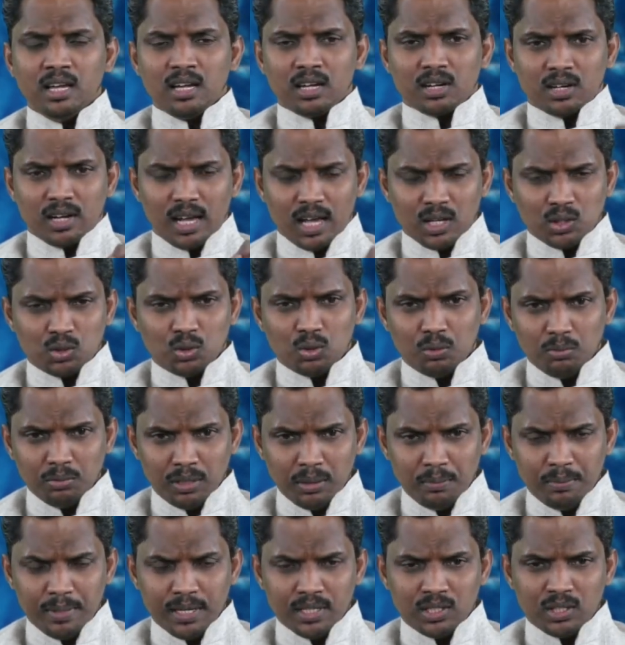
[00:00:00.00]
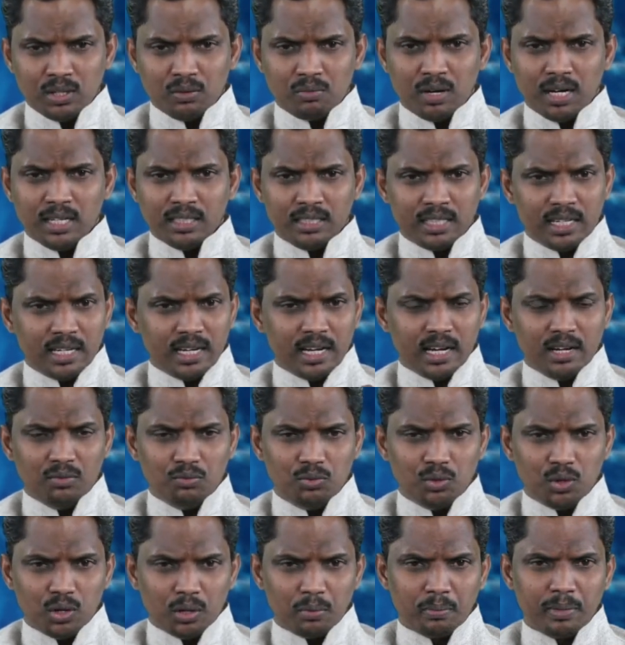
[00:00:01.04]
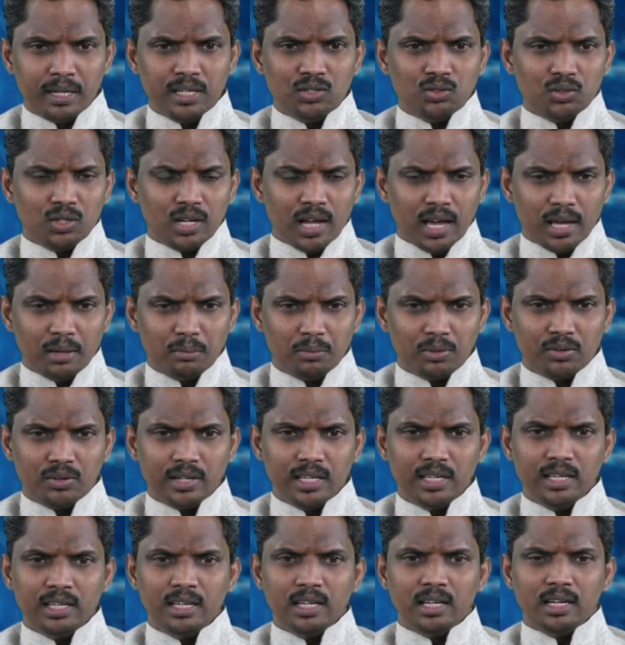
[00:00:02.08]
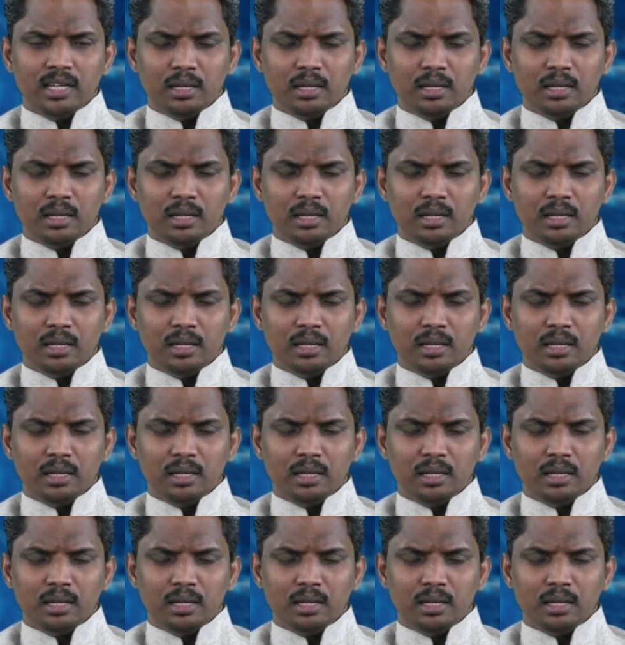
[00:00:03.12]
classroom the major one, then environment, library,